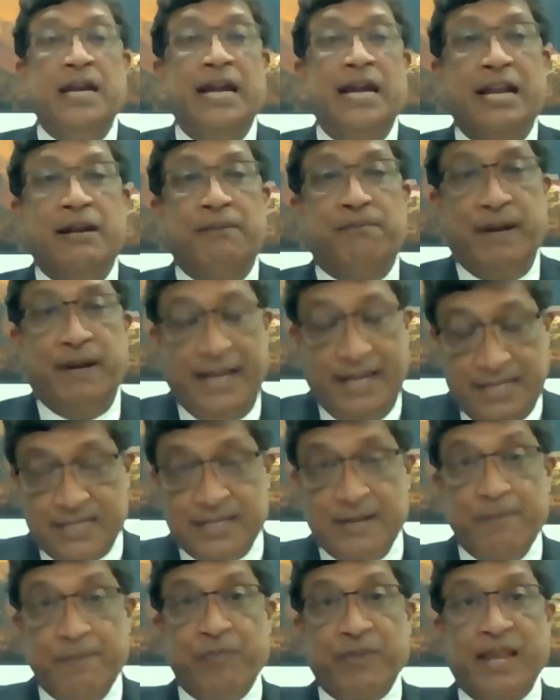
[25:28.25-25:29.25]
in
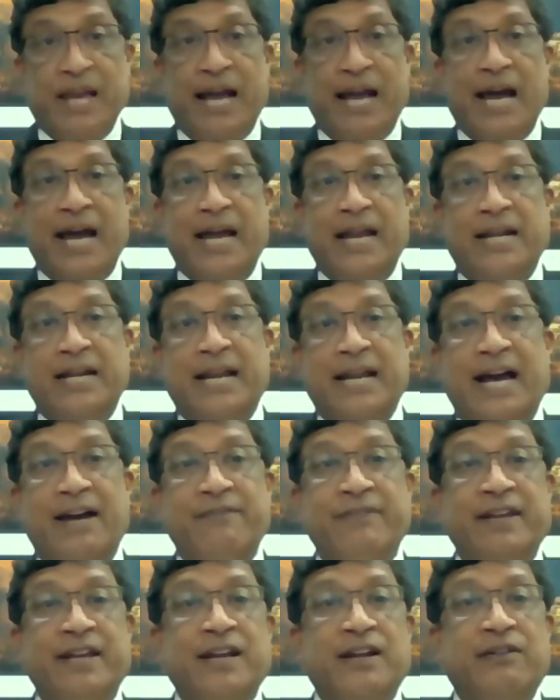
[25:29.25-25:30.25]
place and
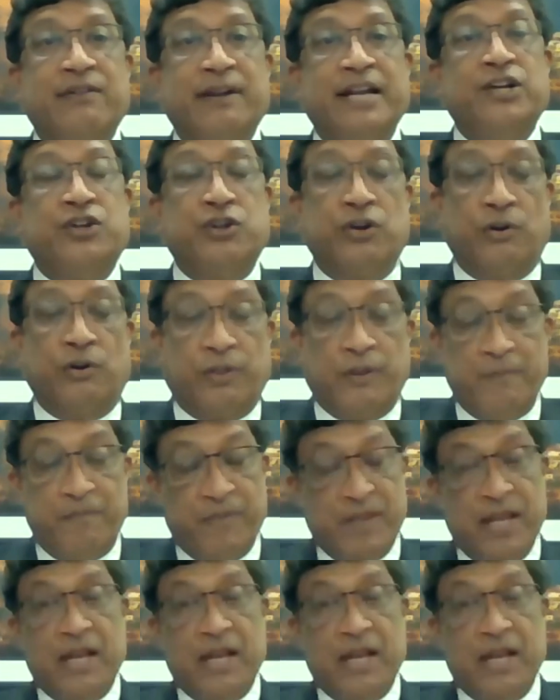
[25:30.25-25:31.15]
having great growth.